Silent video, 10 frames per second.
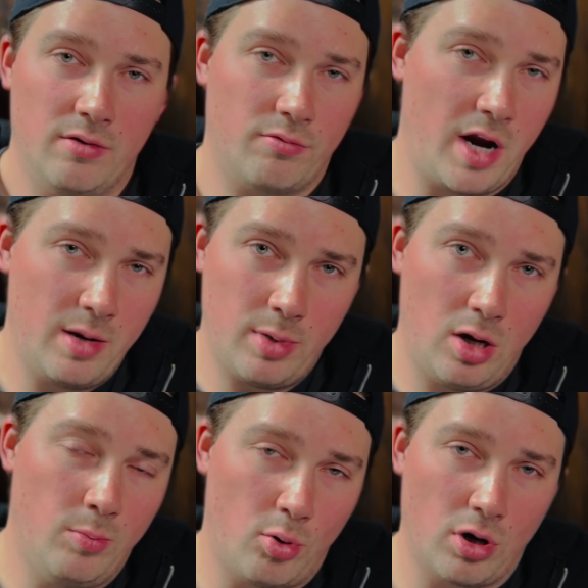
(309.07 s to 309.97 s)

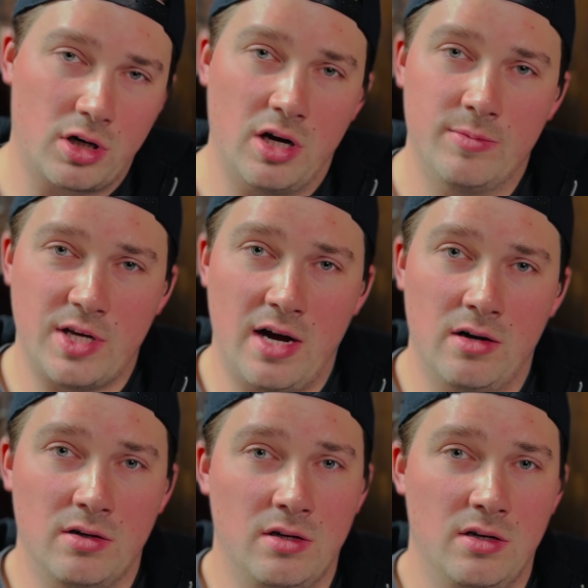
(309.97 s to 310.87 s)
Rainbow board comes
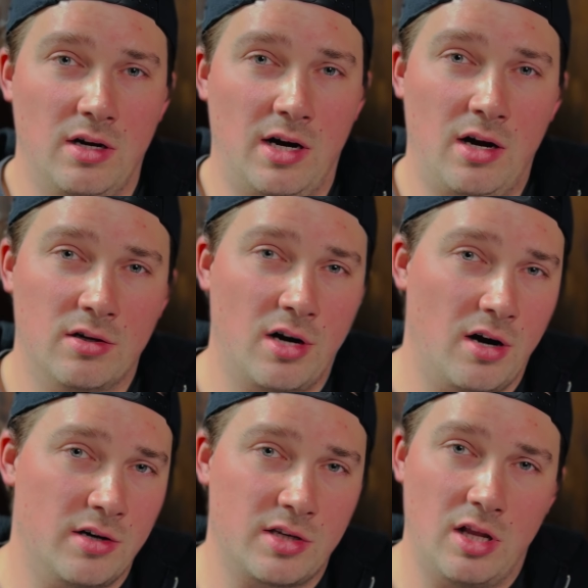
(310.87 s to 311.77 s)
out, all
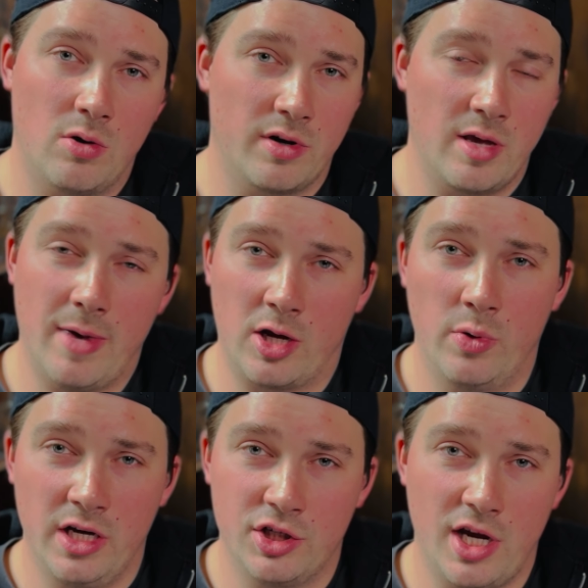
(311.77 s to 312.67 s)
cards lower than my
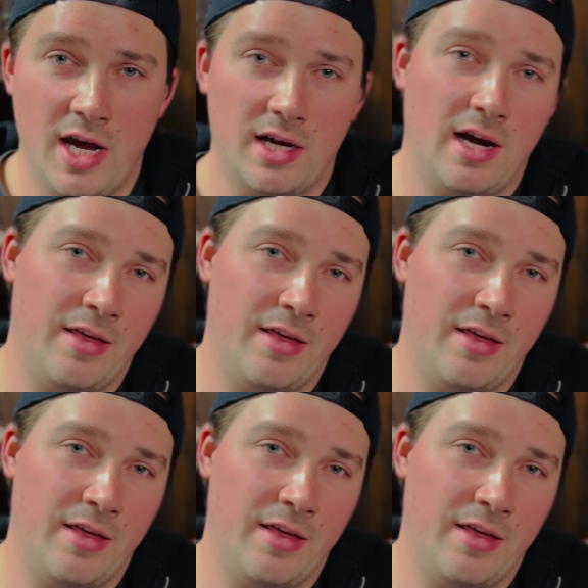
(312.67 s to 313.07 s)
Queen Jack.